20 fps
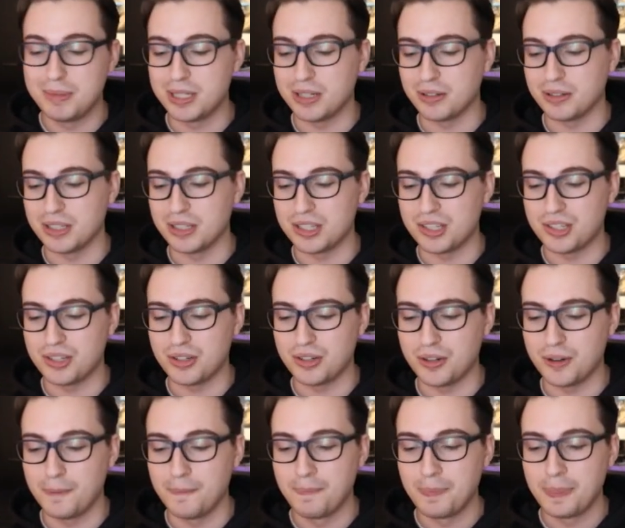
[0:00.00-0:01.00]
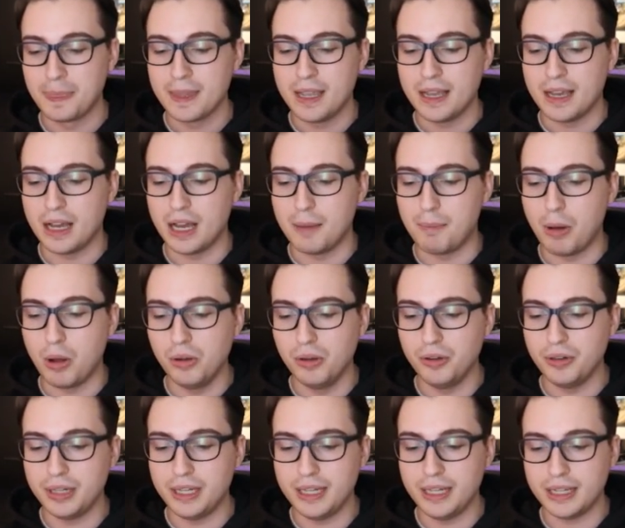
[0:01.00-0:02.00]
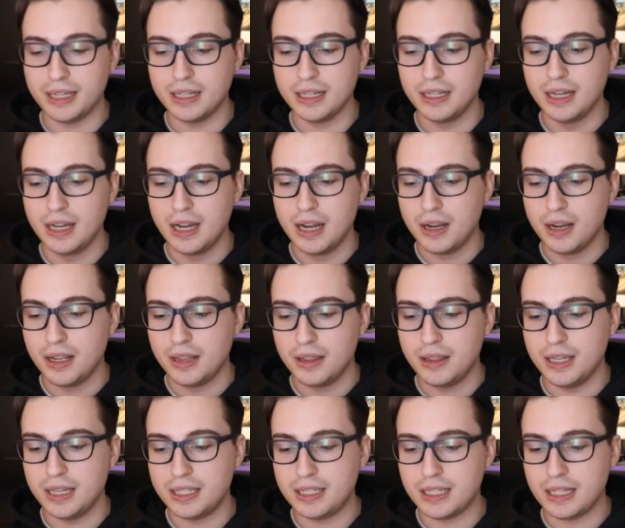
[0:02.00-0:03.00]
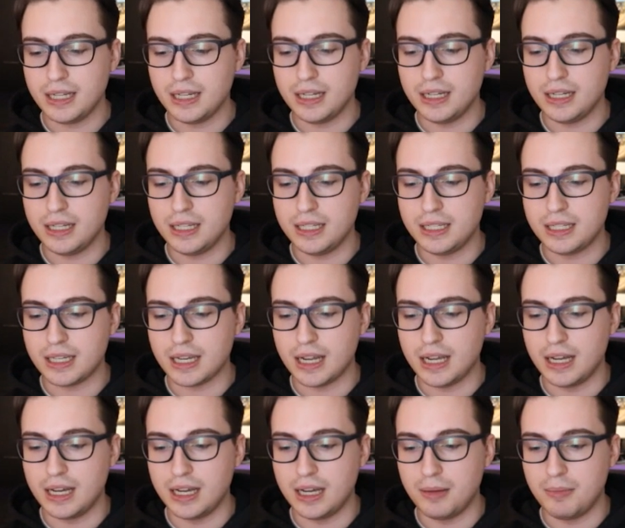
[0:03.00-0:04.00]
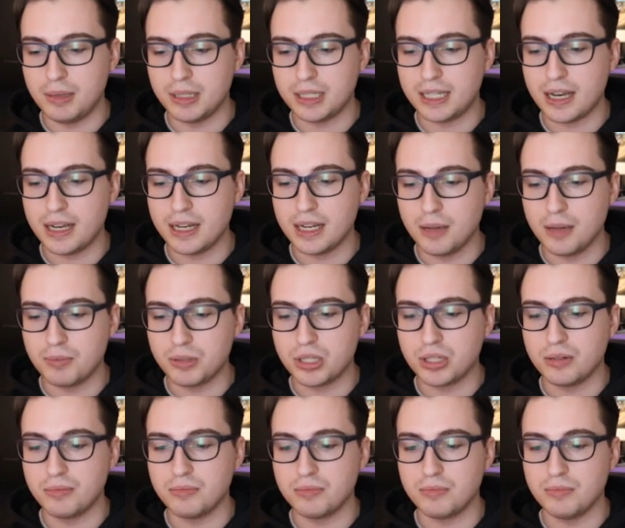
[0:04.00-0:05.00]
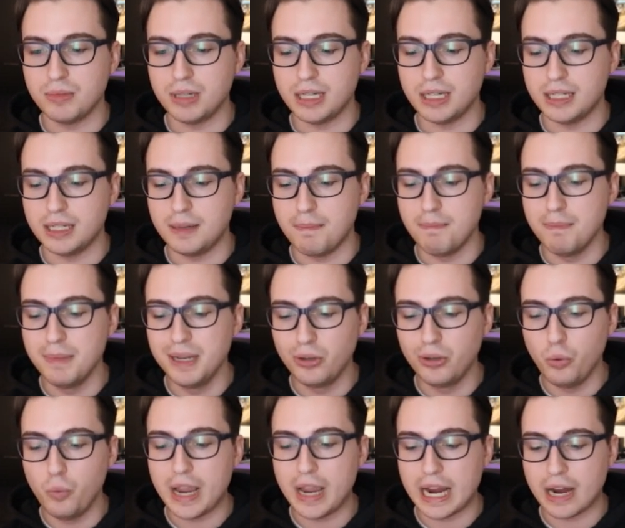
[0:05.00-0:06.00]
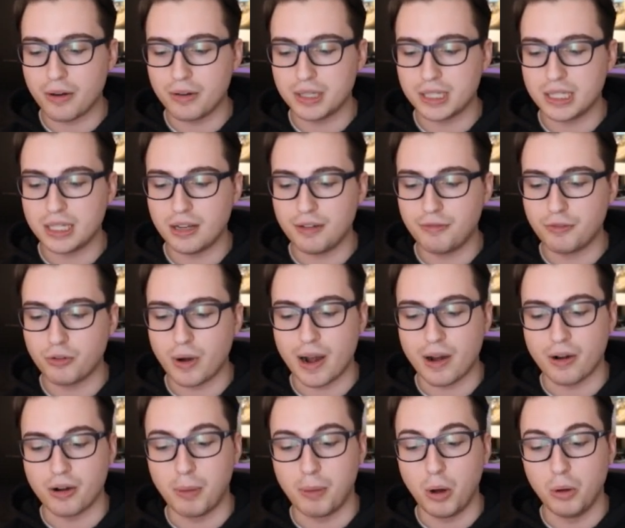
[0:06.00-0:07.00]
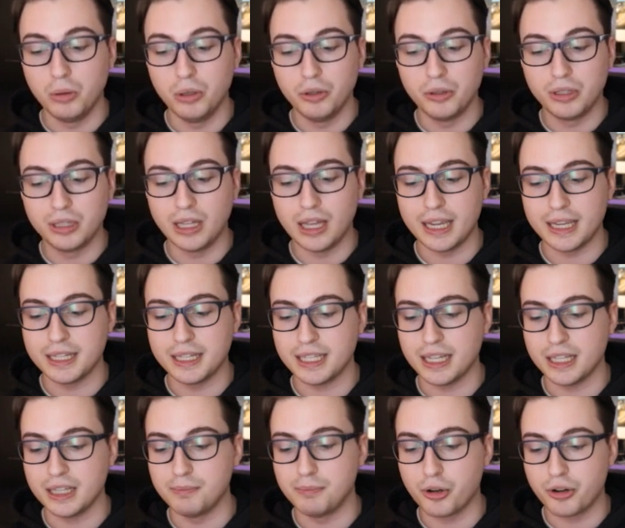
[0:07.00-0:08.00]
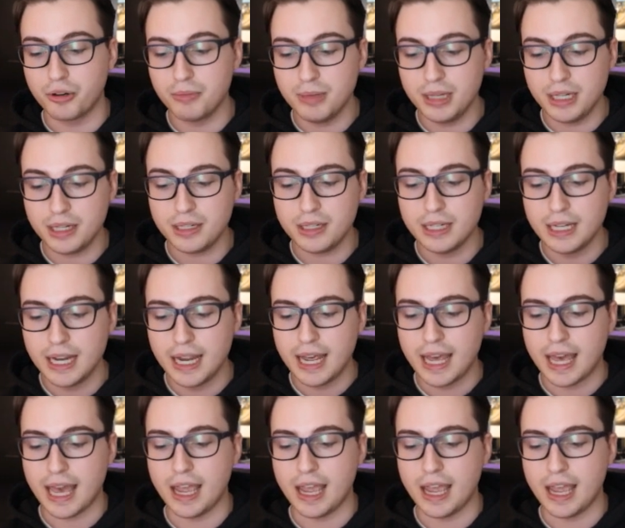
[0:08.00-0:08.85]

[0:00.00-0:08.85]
WebSockets. So Apollo here, this is setting up some middleware and stuff for our Apollo client down the bottom here.